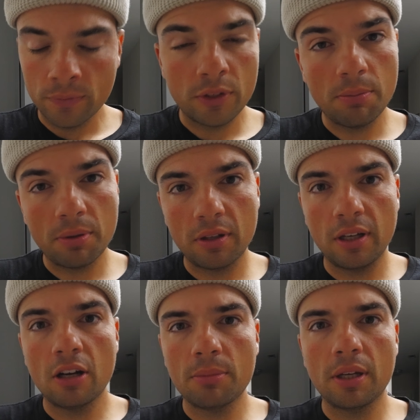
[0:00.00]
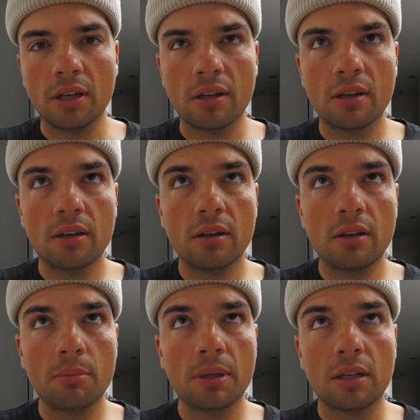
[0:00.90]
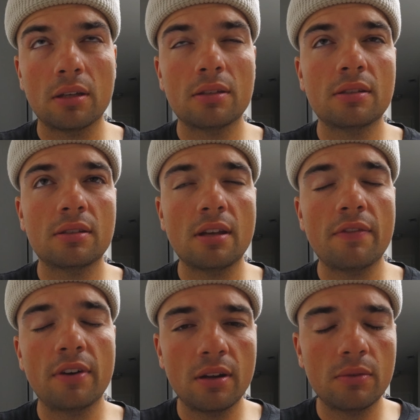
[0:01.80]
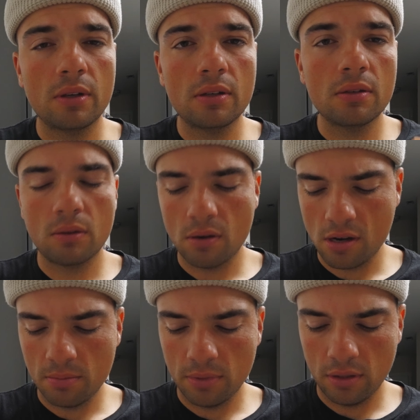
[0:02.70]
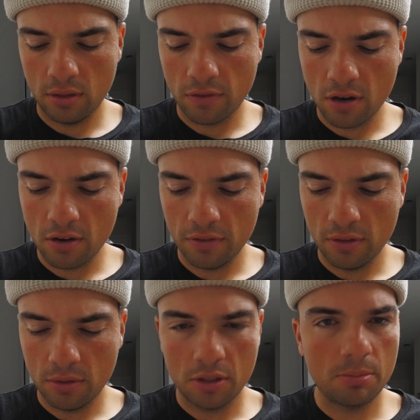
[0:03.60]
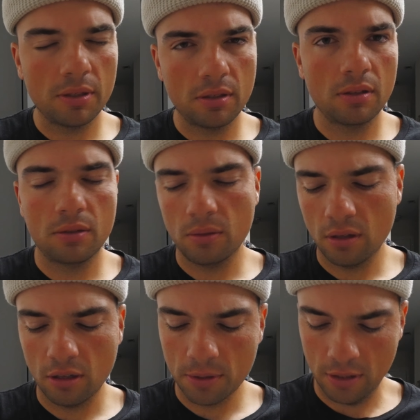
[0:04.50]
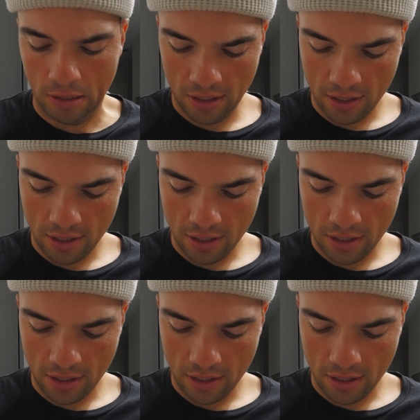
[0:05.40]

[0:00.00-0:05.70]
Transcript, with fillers: typically I'll make I'll make 700 grams of coffee, which is basically two cups.